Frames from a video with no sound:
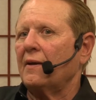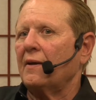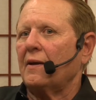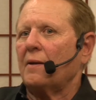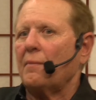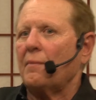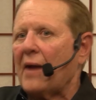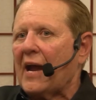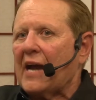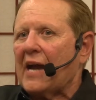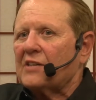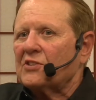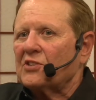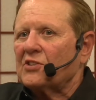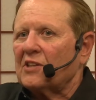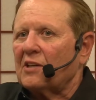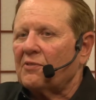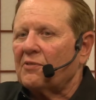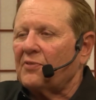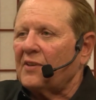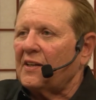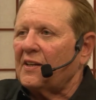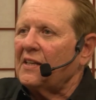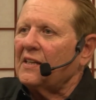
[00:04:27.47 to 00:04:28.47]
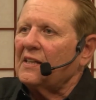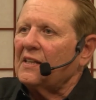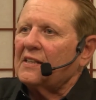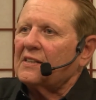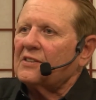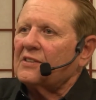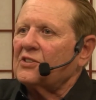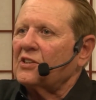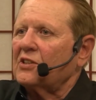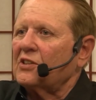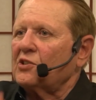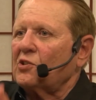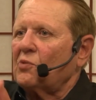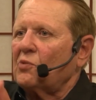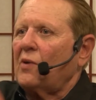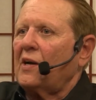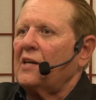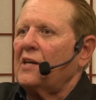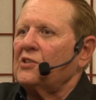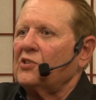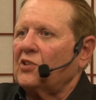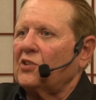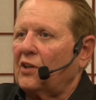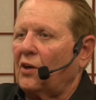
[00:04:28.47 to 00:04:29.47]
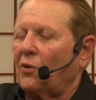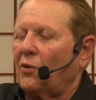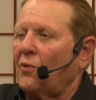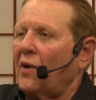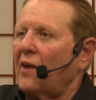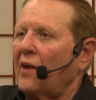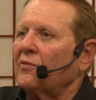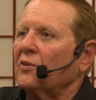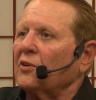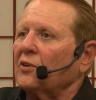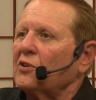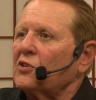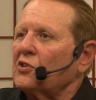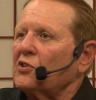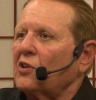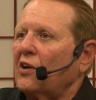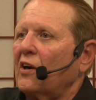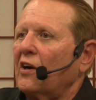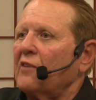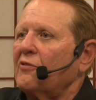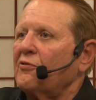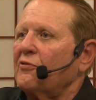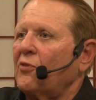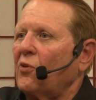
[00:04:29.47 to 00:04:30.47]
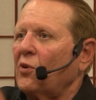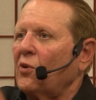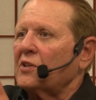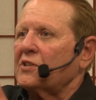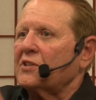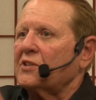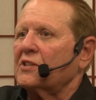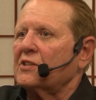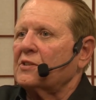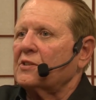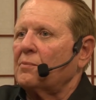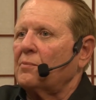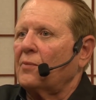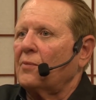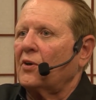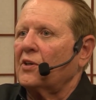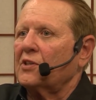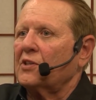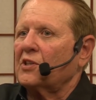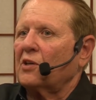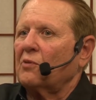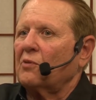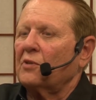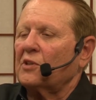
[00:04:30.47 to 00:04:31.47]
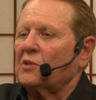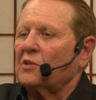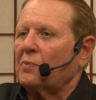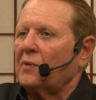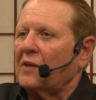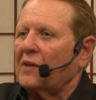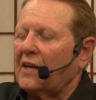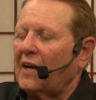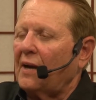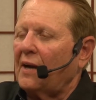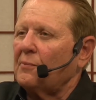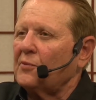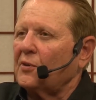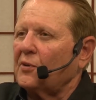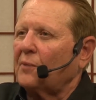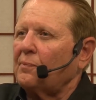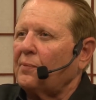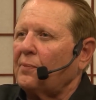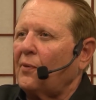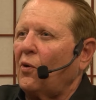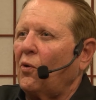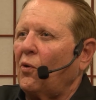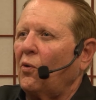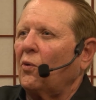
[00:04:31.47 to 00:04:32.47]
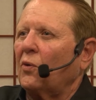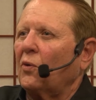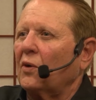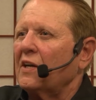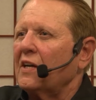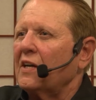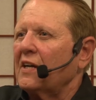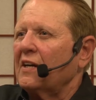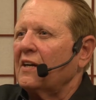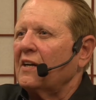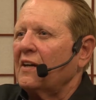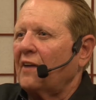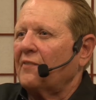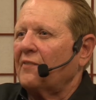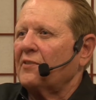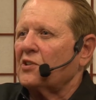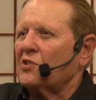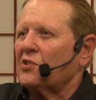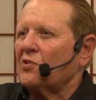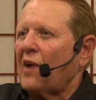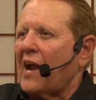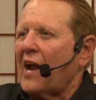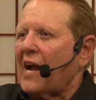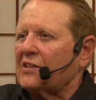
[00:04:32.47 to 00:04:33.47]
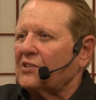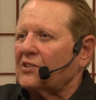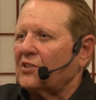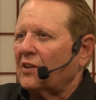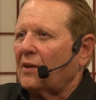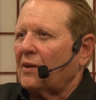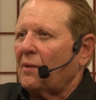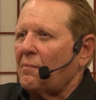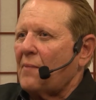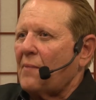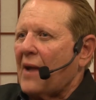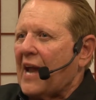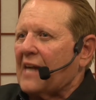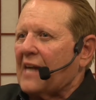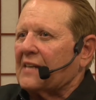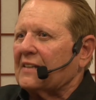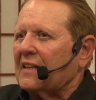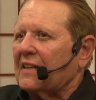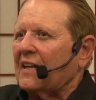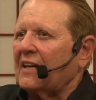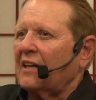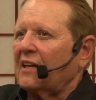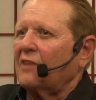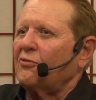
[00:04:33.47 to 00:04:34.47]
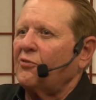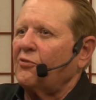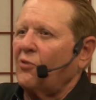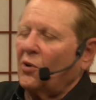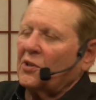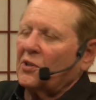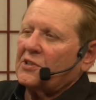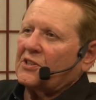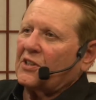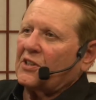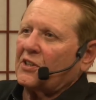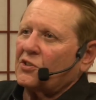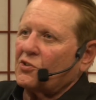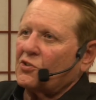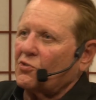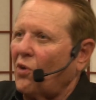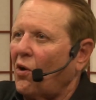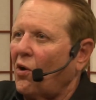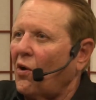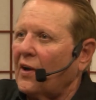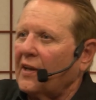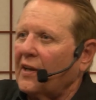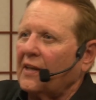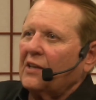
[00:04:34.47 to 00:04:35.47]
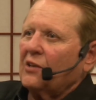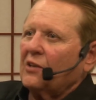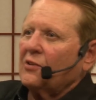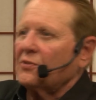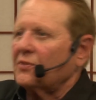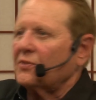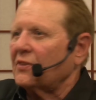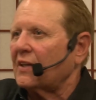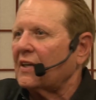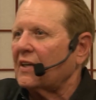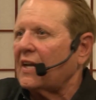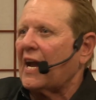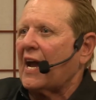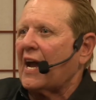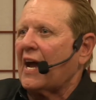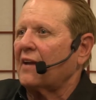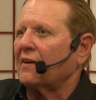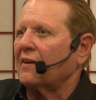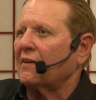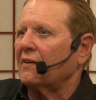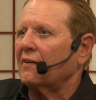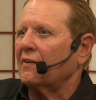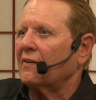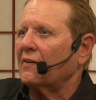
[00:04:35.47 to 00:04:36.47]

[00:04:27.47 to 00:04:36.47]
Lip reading: Imagine if in this situation a revolutionary force is emerging which becomes a pole of attraction, a magnetic force that's drawing youth to that.